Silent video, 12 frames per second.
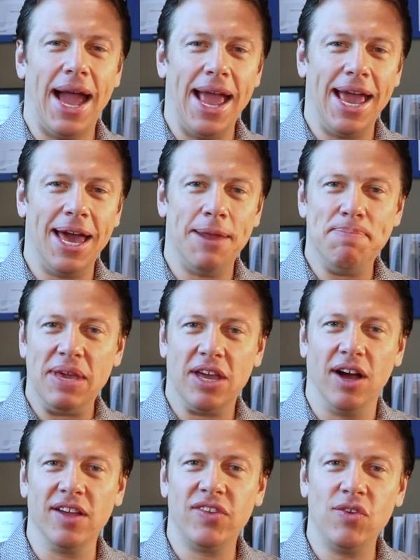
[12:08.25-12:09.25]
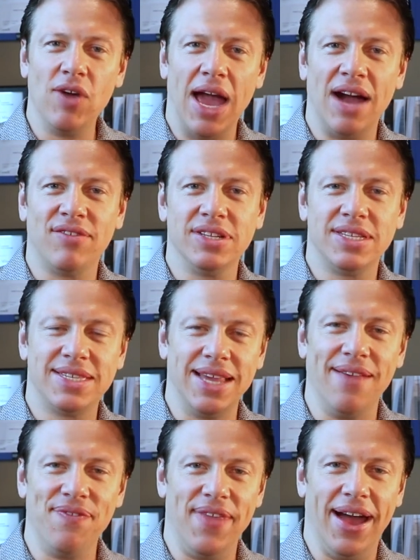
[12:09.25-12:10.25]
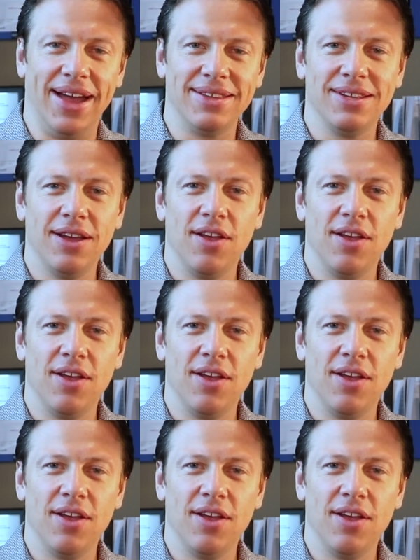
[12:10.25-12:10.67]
And because you haven't said that,